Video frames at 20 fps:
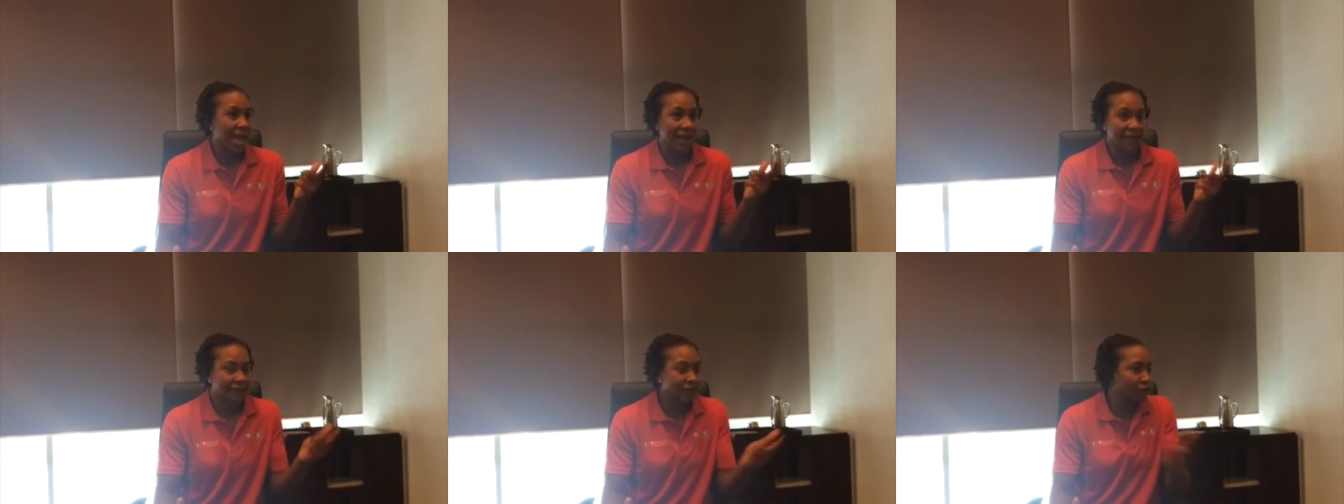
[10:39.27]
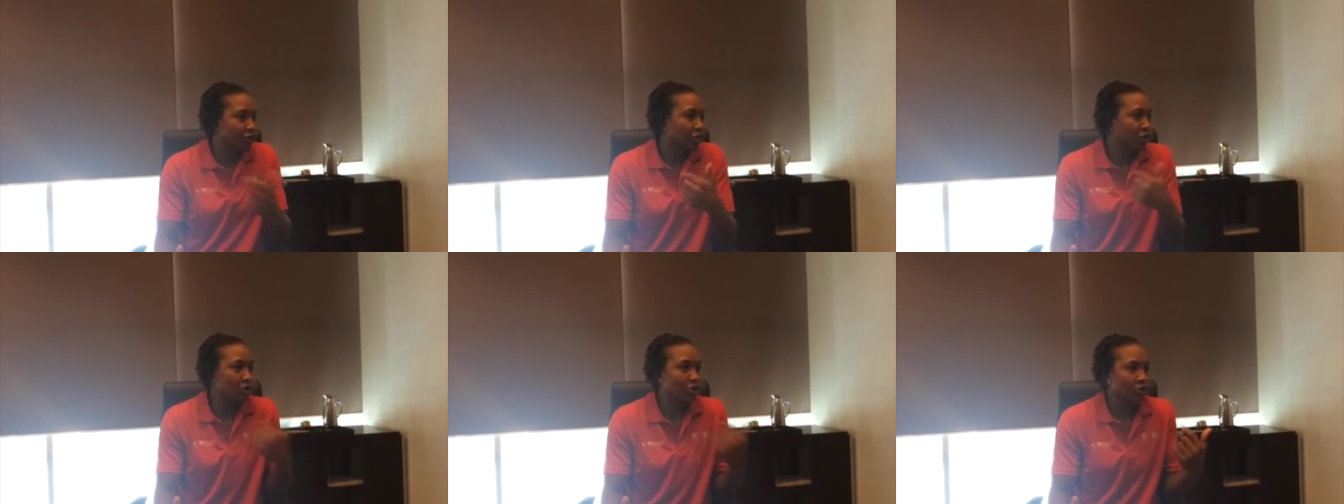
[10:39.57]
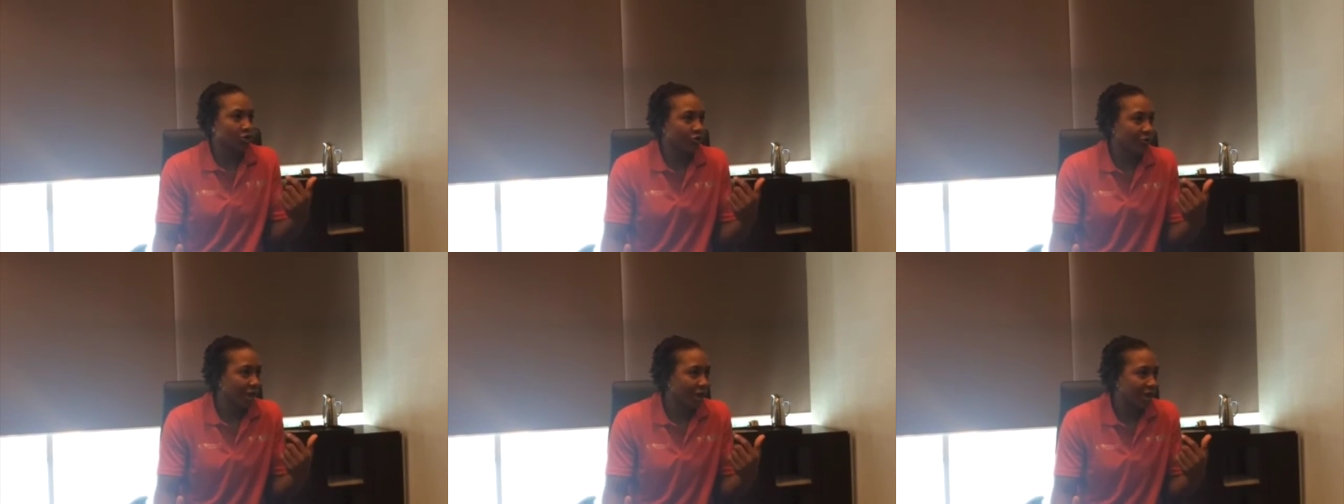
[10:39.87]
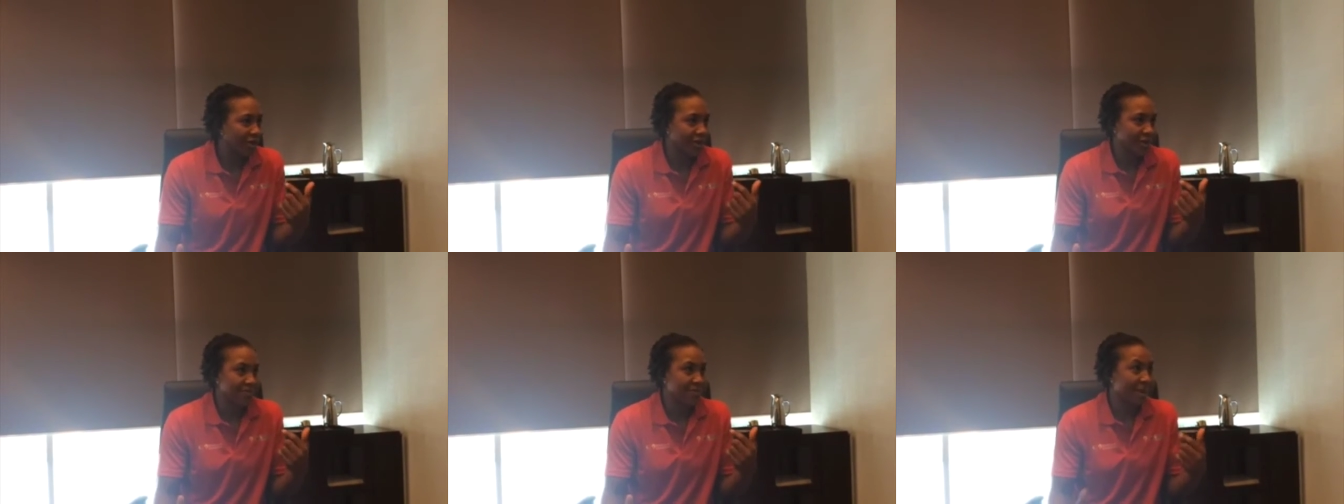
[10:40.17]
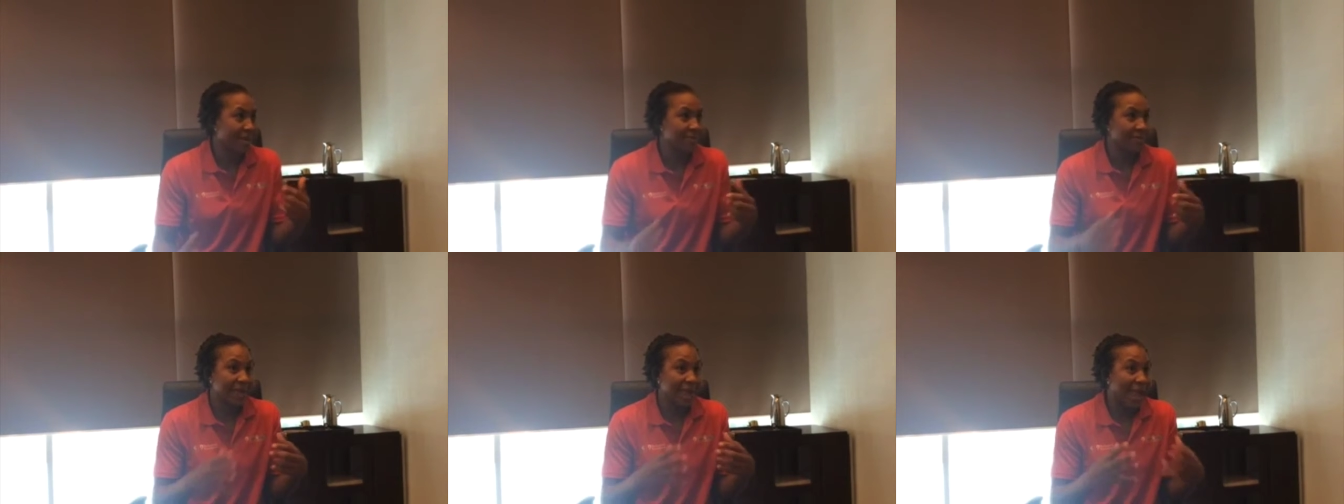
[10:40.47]
have to look around. It
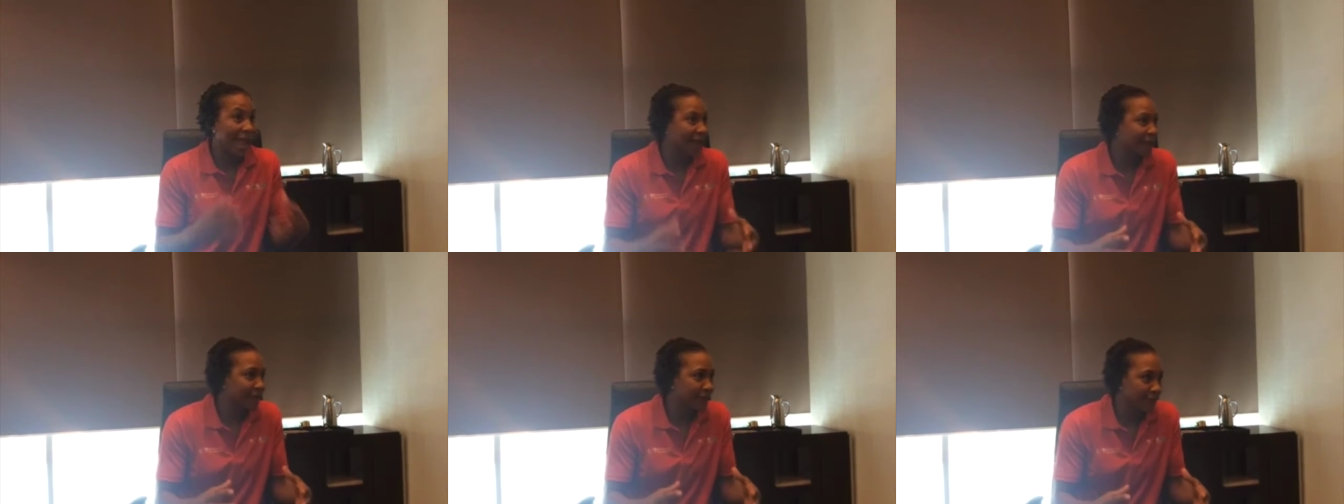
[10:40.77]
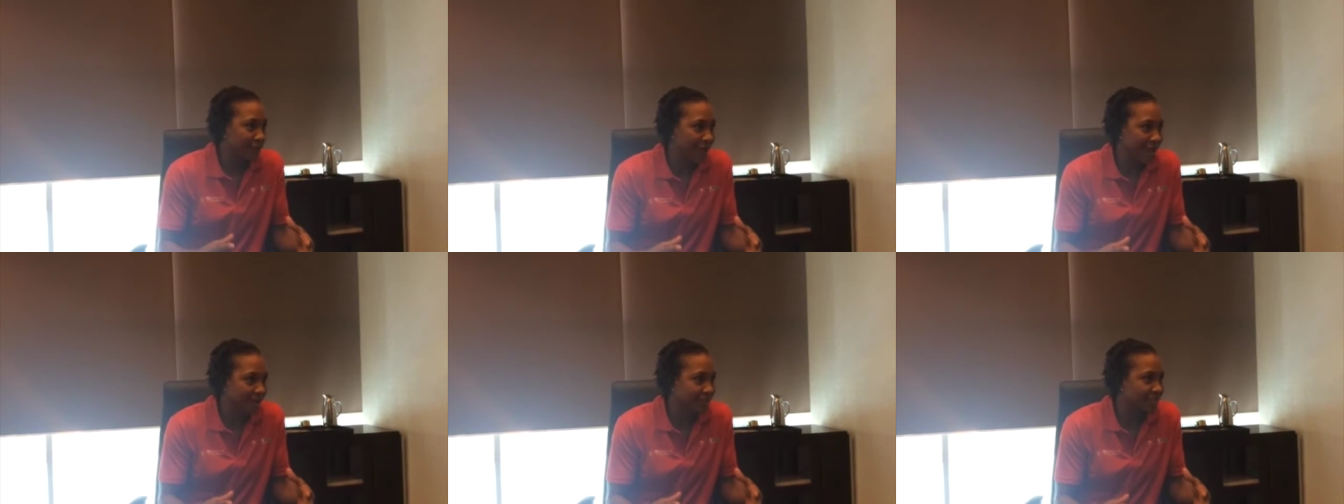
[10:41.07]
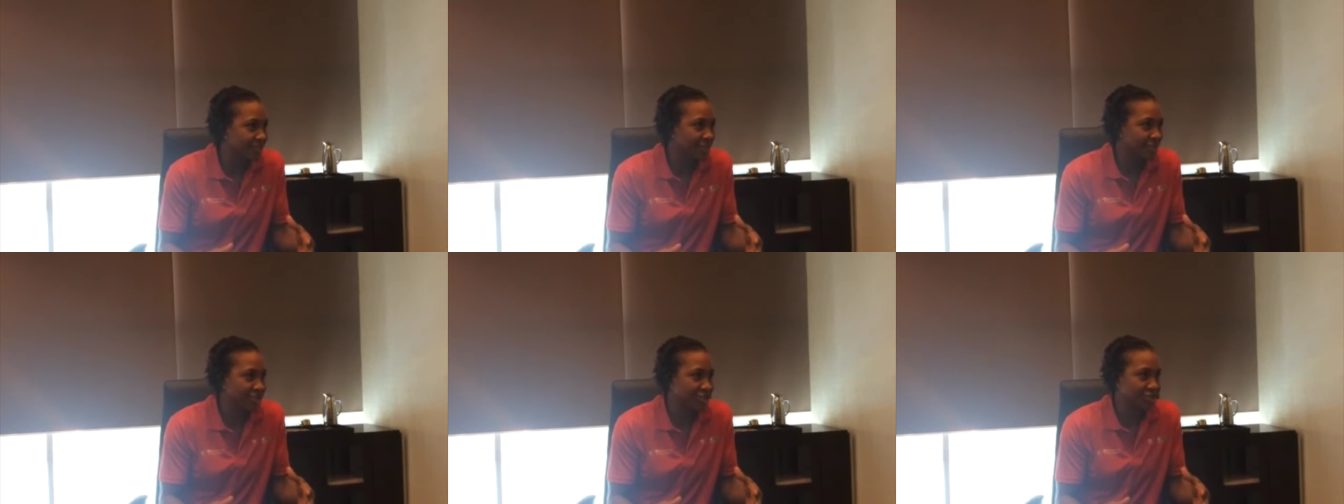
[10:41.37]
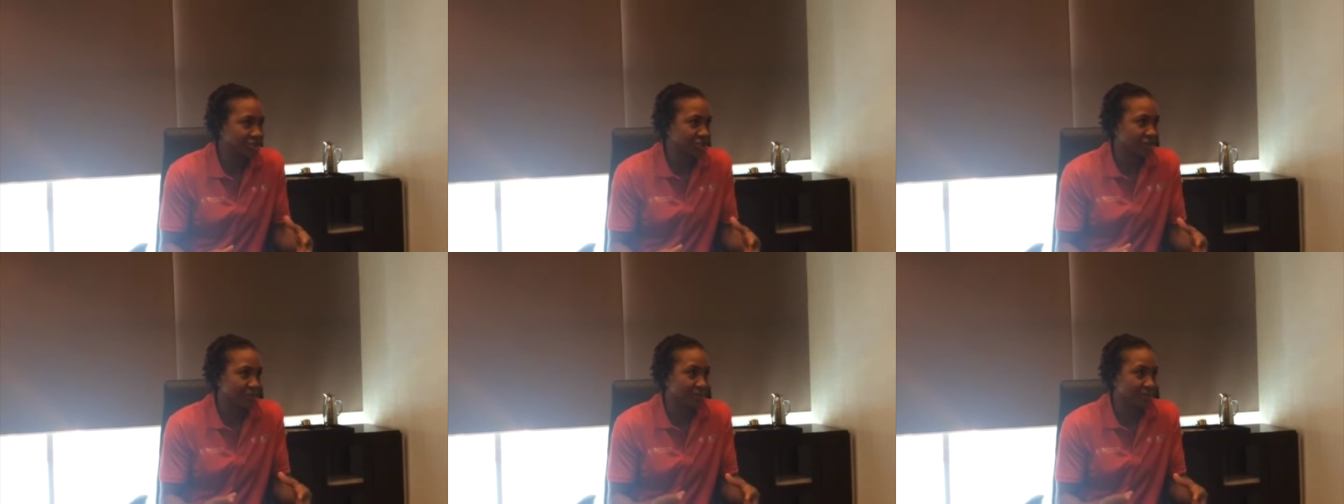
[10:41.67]
made me have to pay attention.